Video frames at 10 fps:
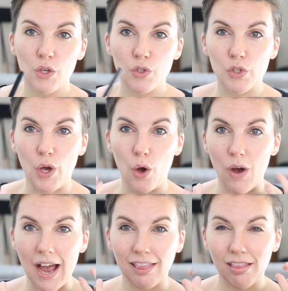
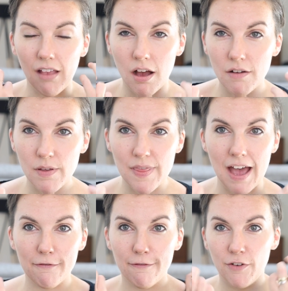So I love
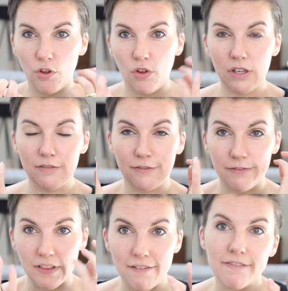that full and
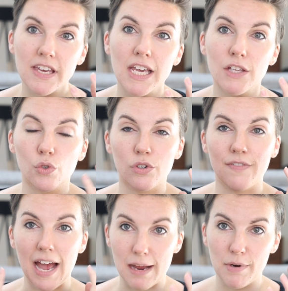fluffy sort
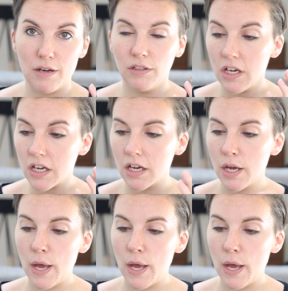of eyebrow look.